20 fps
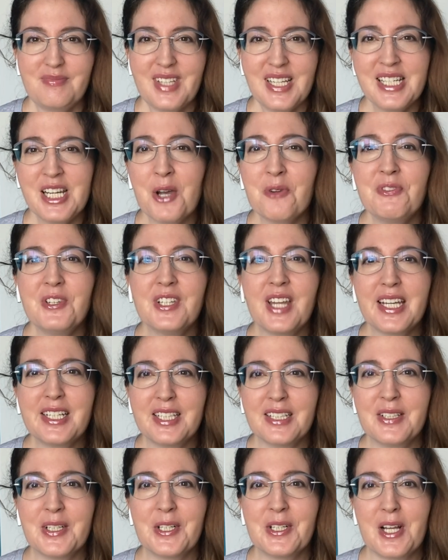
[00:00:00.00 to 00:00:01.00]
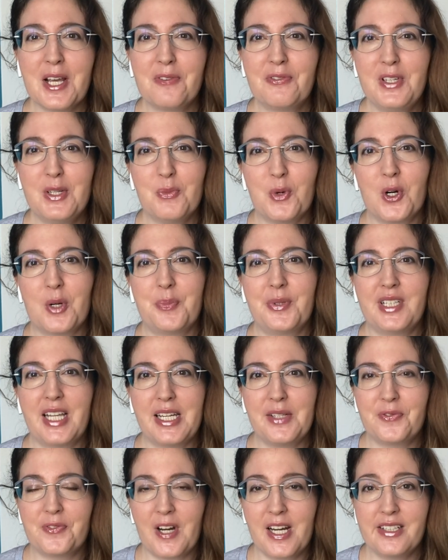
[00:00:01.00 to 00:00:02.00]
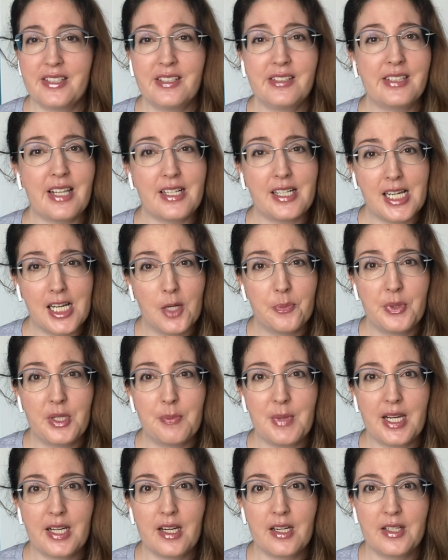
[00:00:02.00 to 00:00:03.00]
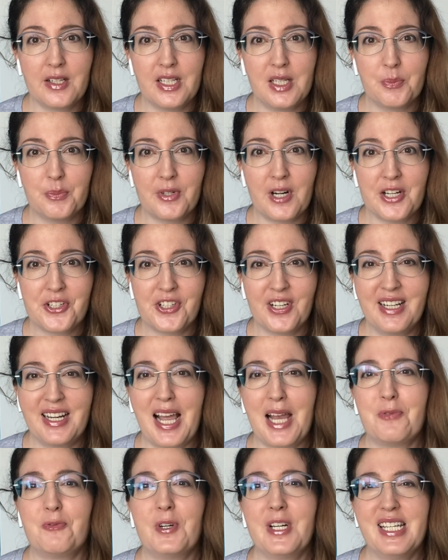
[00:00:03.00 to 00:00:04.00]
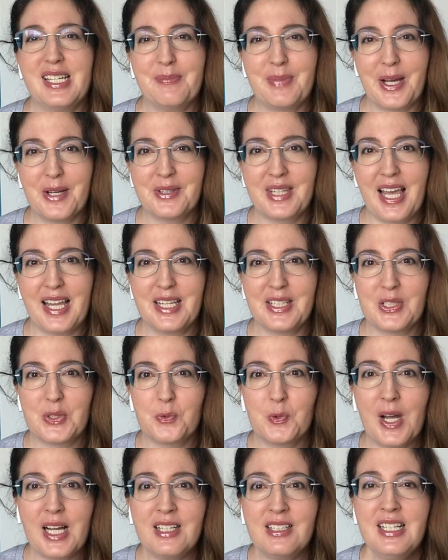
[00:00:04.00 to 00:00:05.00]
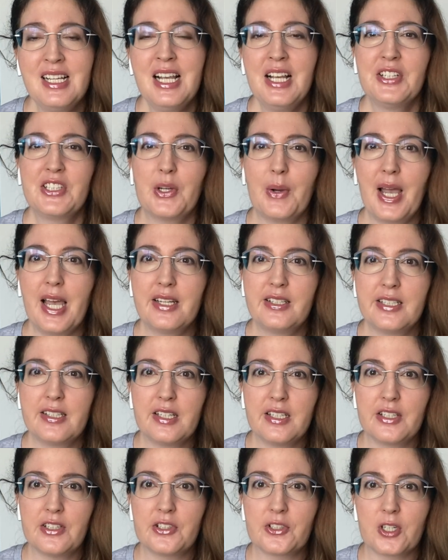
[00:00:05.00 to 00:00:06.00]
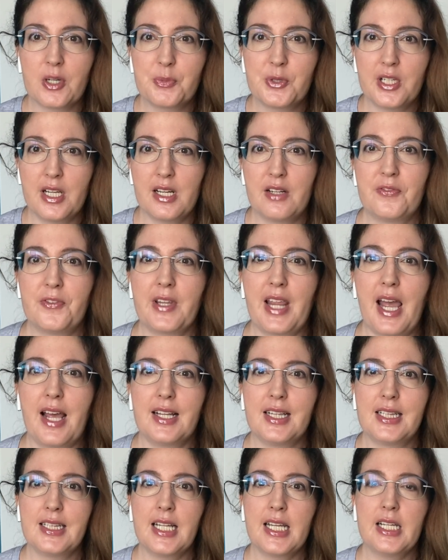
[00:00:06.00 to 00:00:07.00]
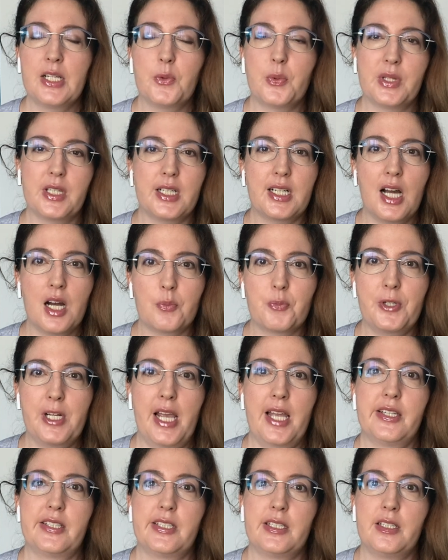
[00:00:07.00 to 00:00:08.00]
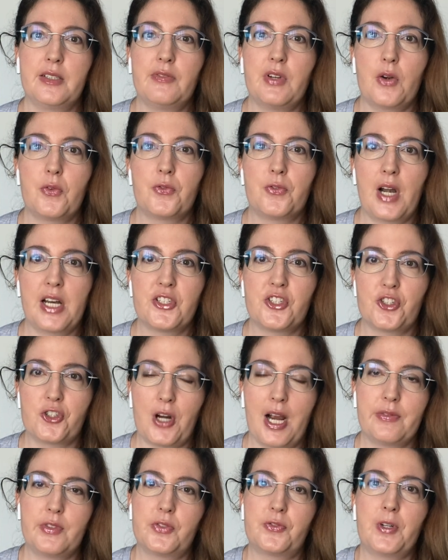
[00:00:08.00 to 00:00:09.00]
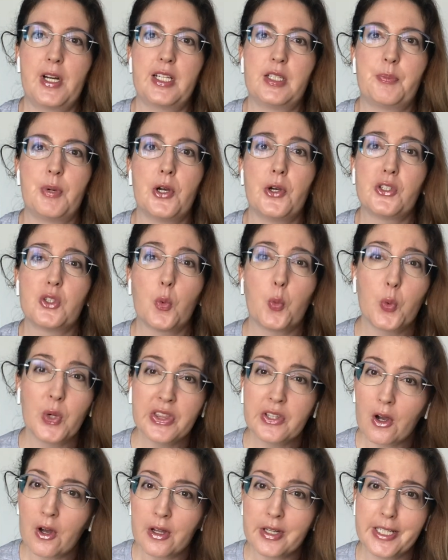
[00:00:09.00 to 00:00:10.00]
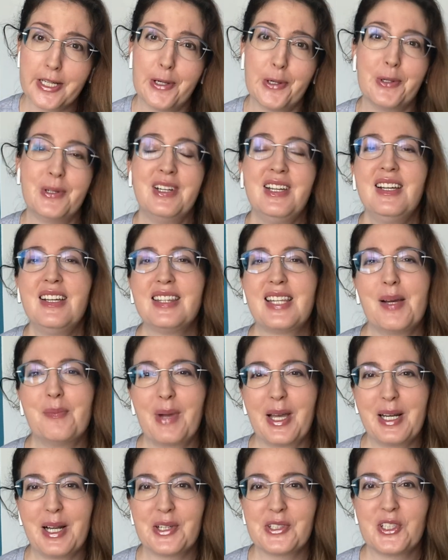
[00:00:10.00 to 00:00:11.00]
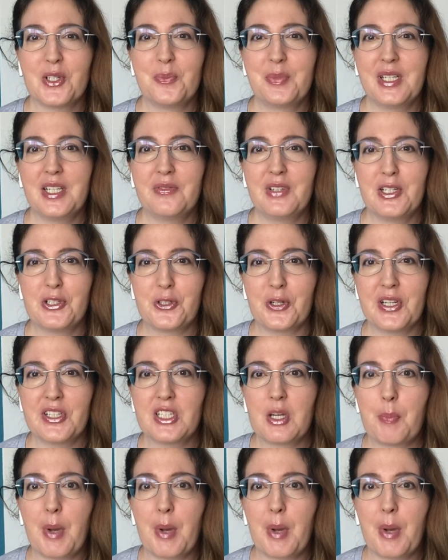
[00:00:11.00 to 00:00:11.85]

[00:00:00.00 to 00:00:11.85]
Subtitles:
Now, if you'd like to learn a few more polite phrases that'll help you make a good impression, I've written about that as well. So head to the description for that link with a comprehensive French travel phrase post with audio that might also be of interest.